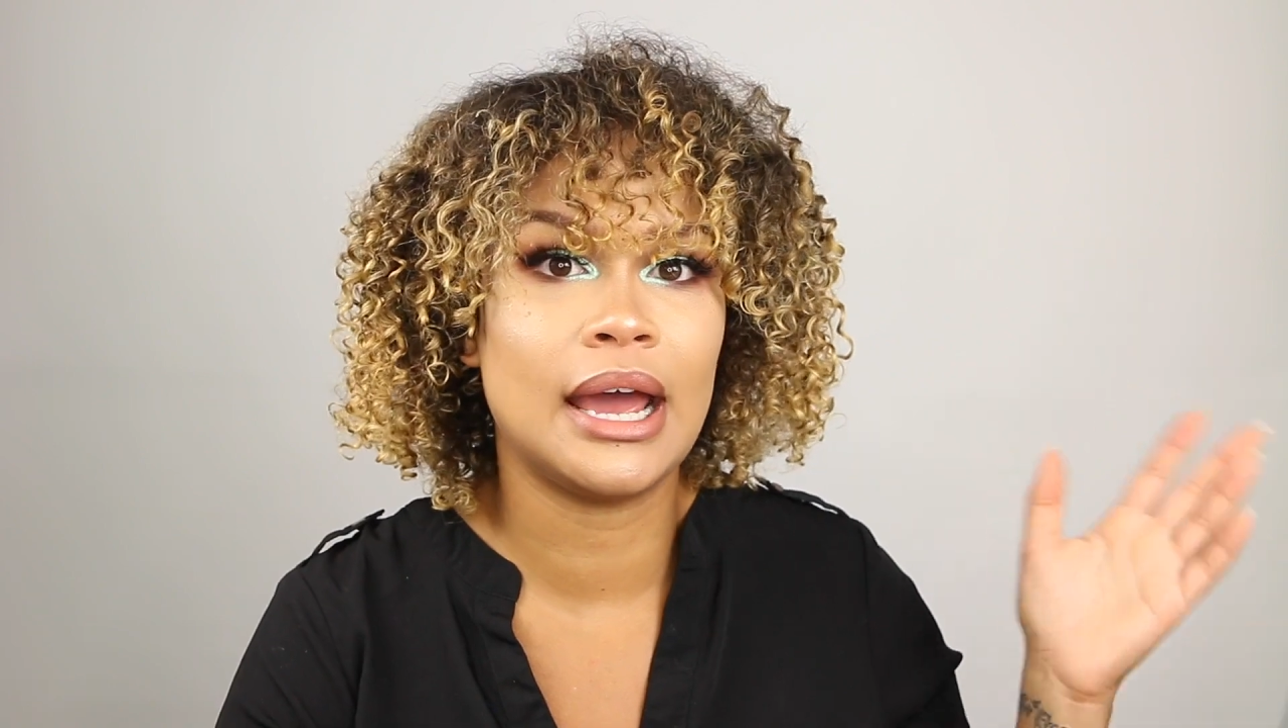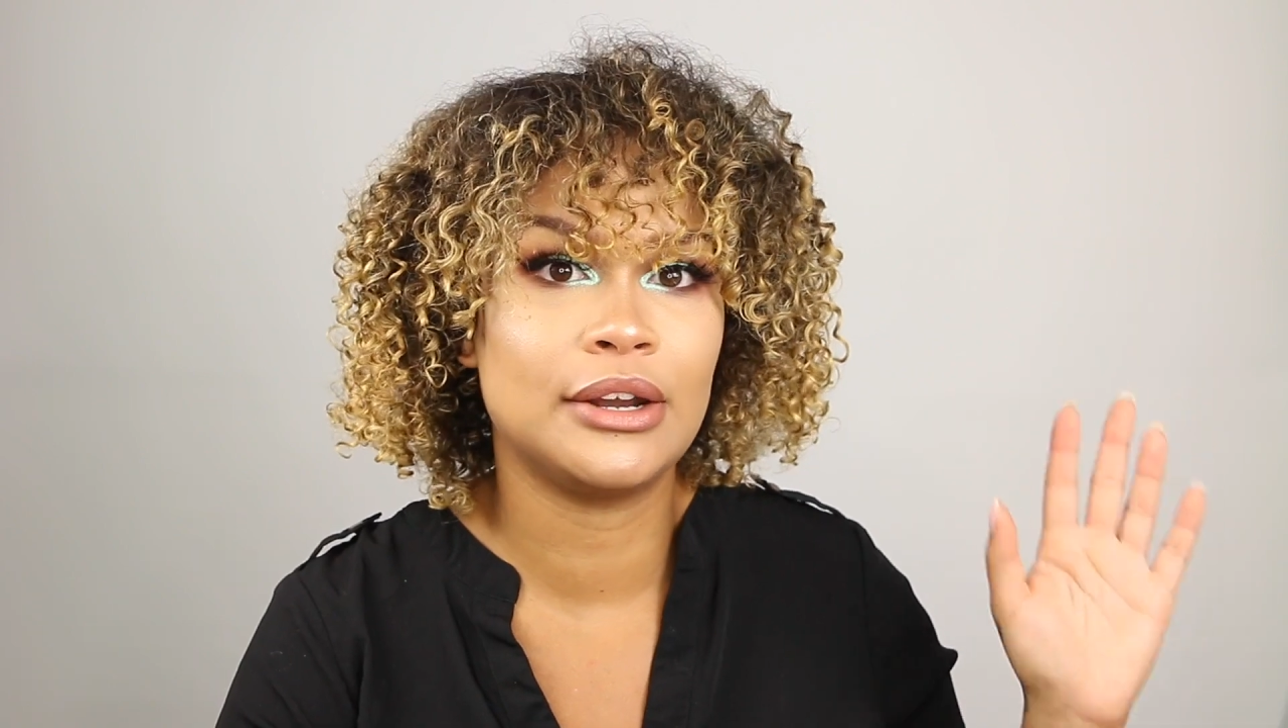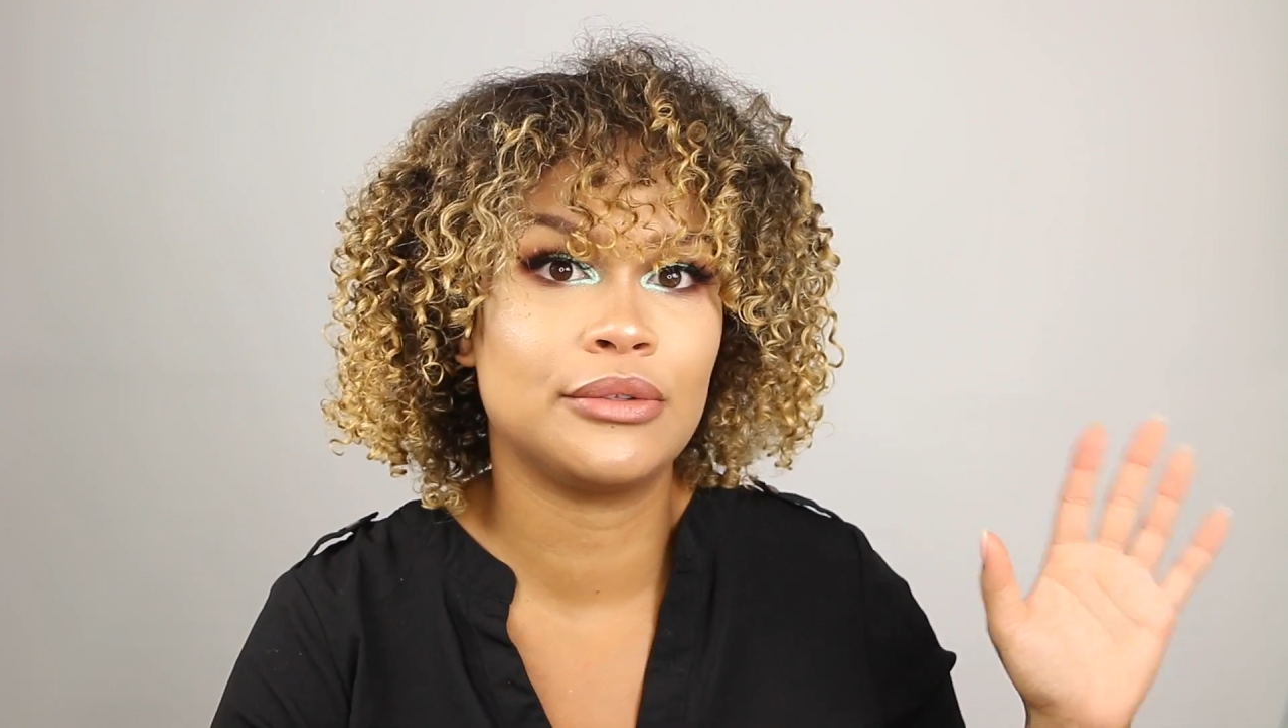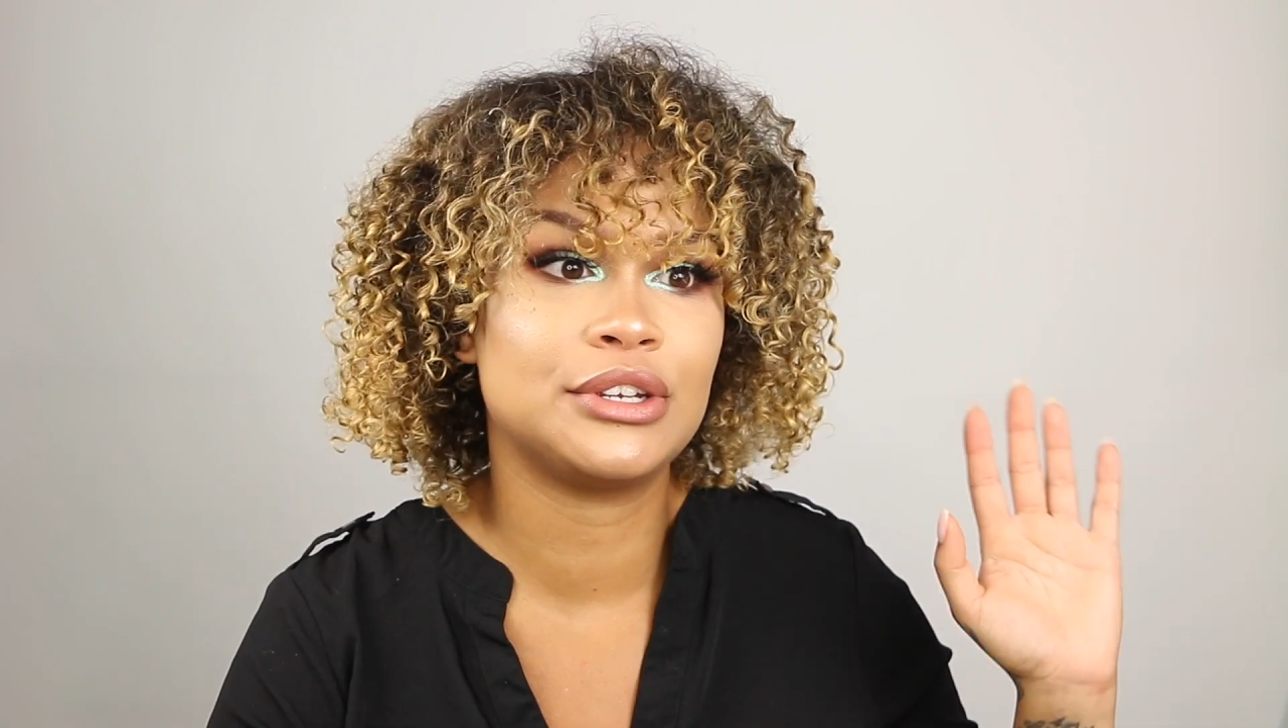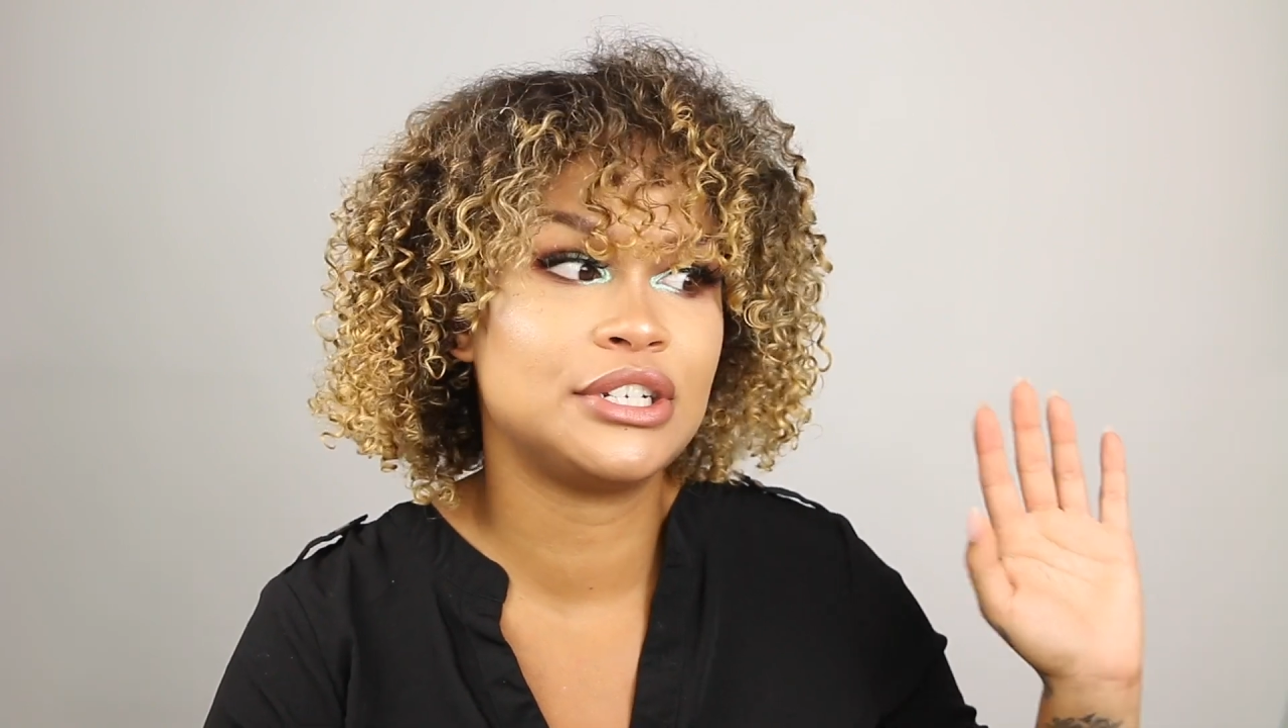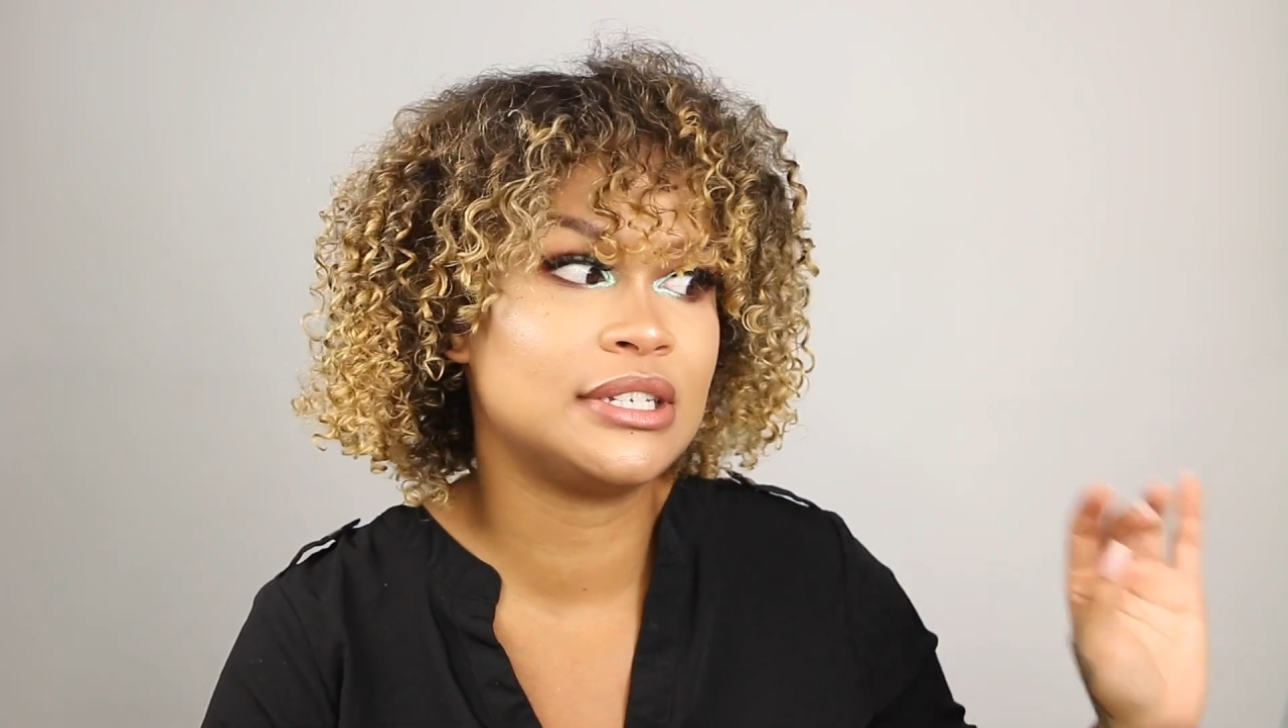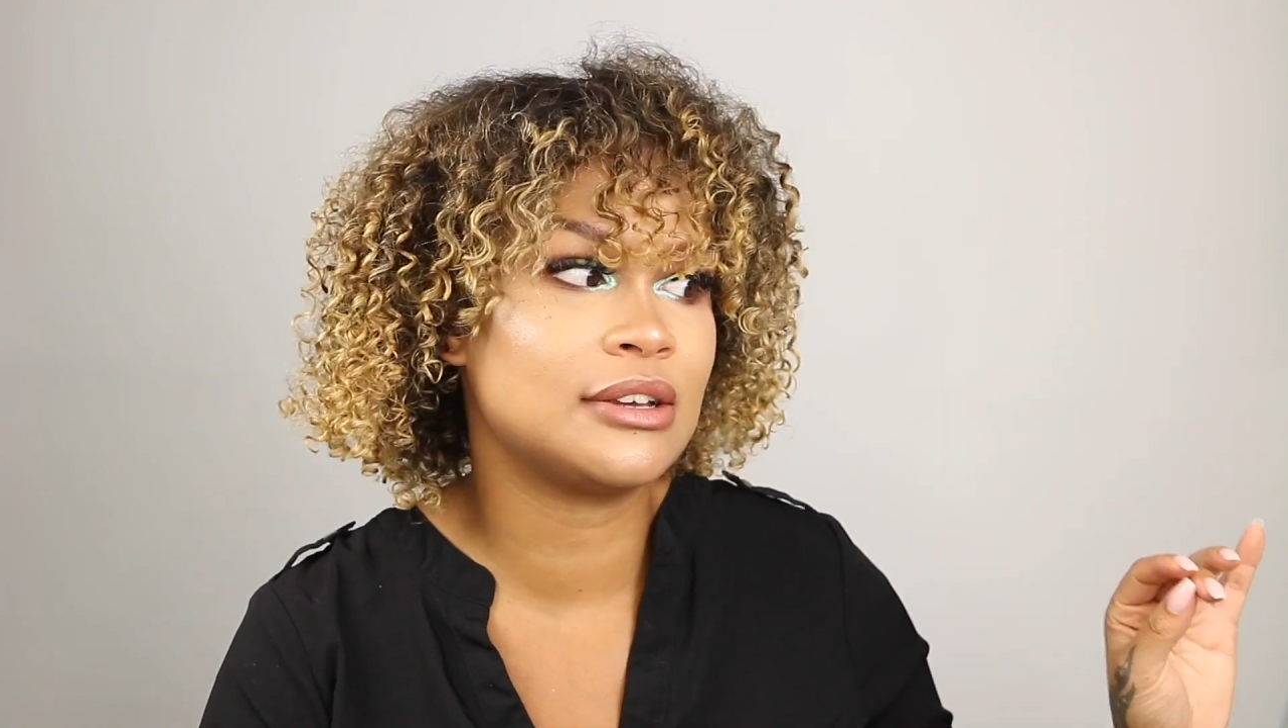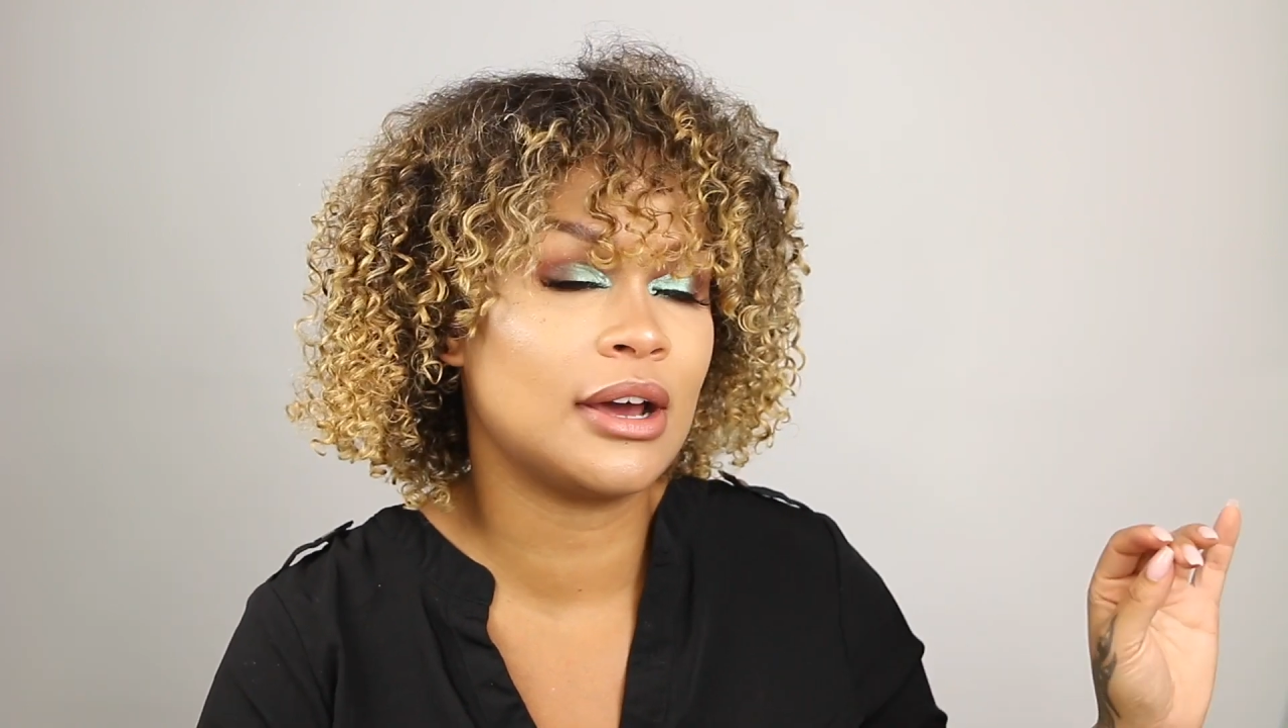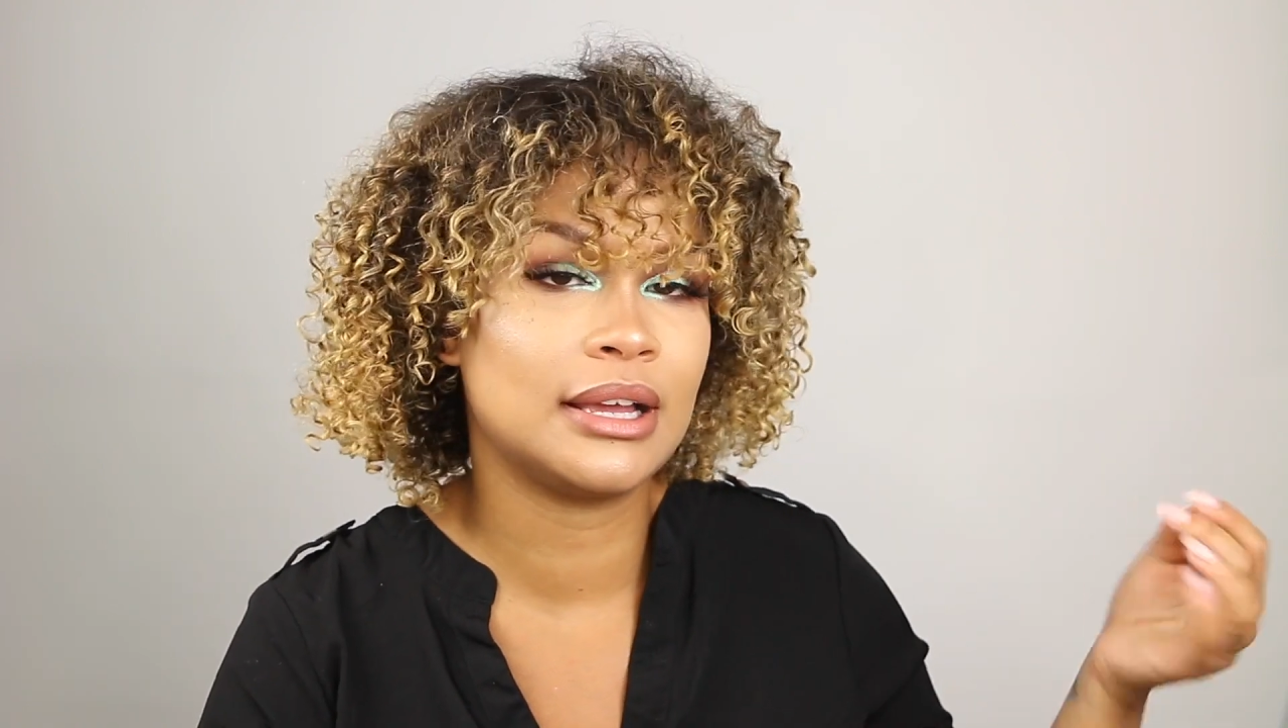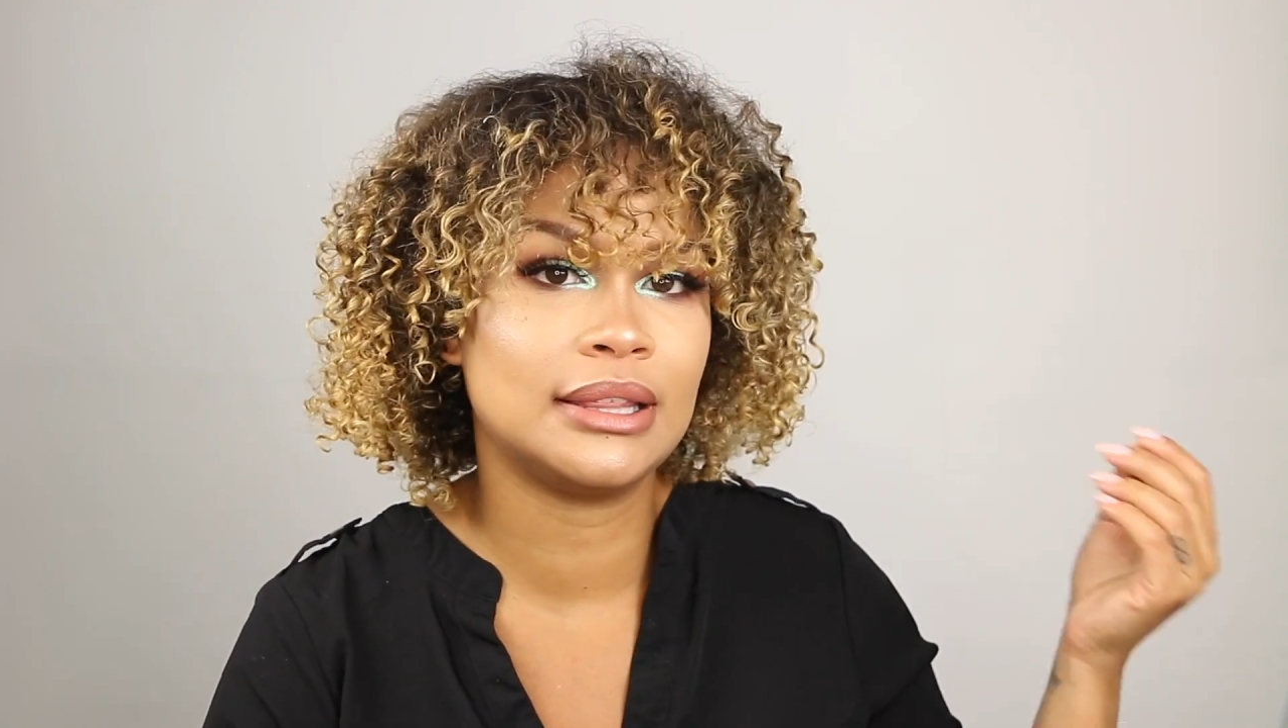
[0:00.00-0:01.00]
I know that she's
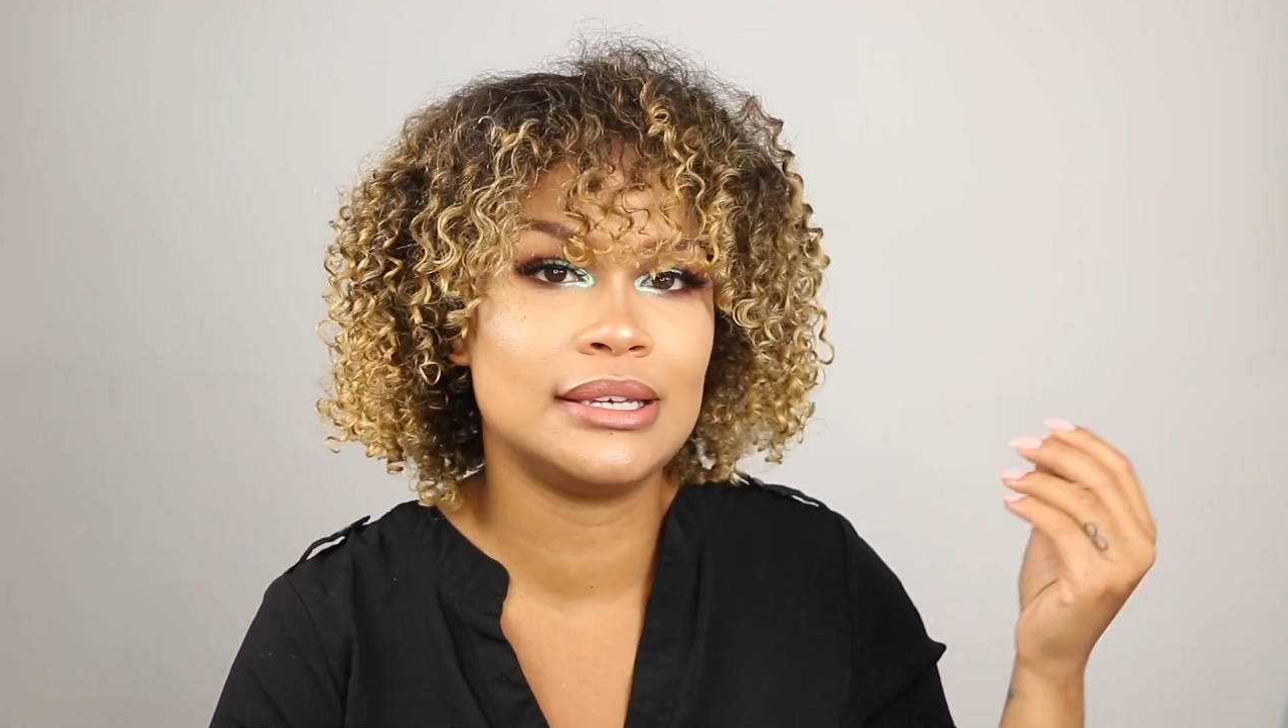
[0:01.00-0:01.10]
got at